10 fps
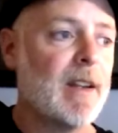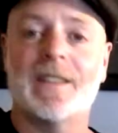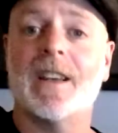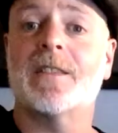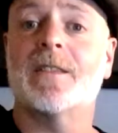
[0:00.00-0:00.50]
It
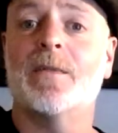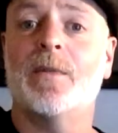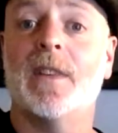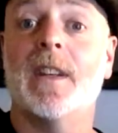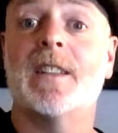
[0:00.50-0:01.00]
starts off
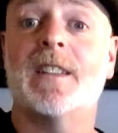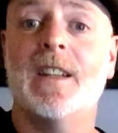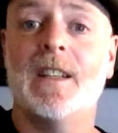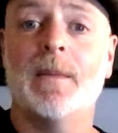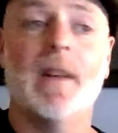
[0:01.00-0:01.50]
with an
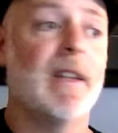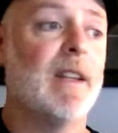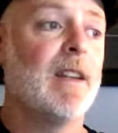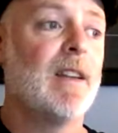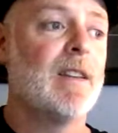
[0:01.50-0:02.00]
ascending
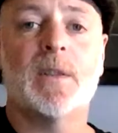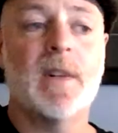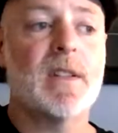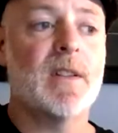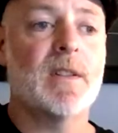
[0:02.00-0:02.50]
melody. So
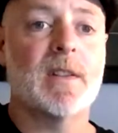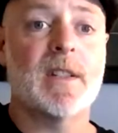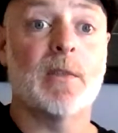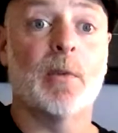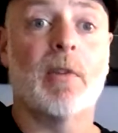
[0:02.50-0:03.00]
each of these notes
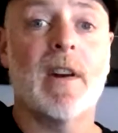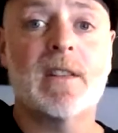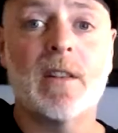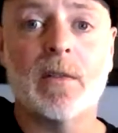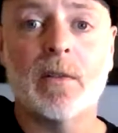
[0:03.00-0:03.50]
has a little
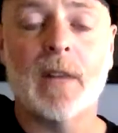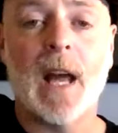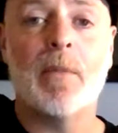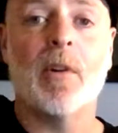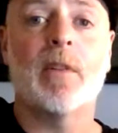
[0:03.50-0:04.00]
grace note, a little
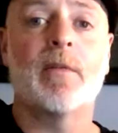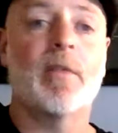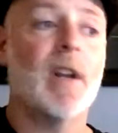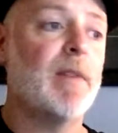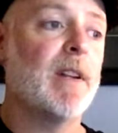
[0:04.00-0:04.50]
hammer on in
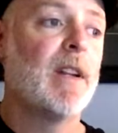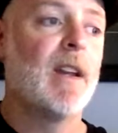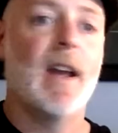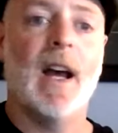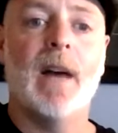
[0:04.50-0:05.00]
front of it,
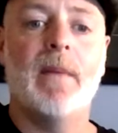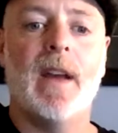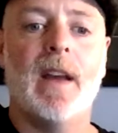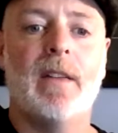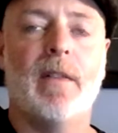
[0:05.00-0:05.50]

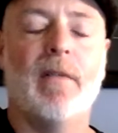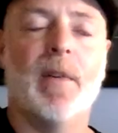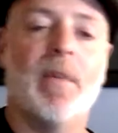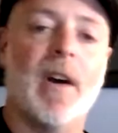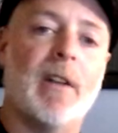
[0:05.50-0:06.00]
and
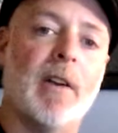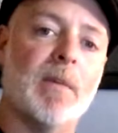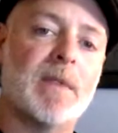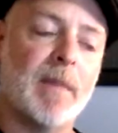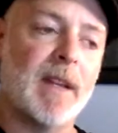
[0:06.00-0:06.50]
vibrato
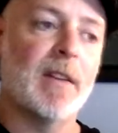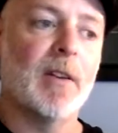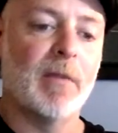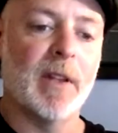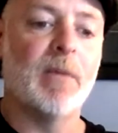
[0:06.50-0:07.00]
helps to make the
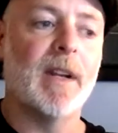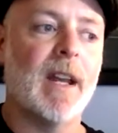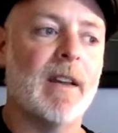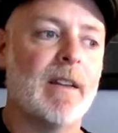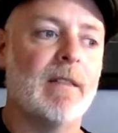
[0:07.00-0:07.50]
note really ring
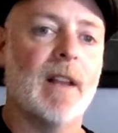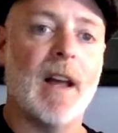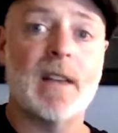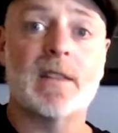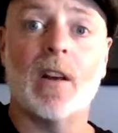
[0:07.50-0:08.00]
out and
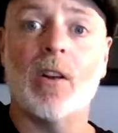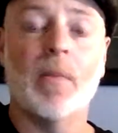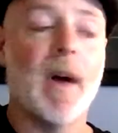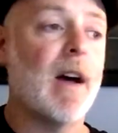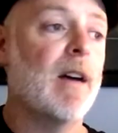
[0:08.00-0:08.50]
last the whole
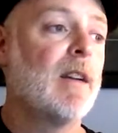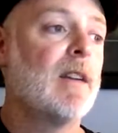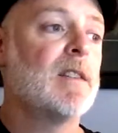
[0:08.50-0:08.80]
bar.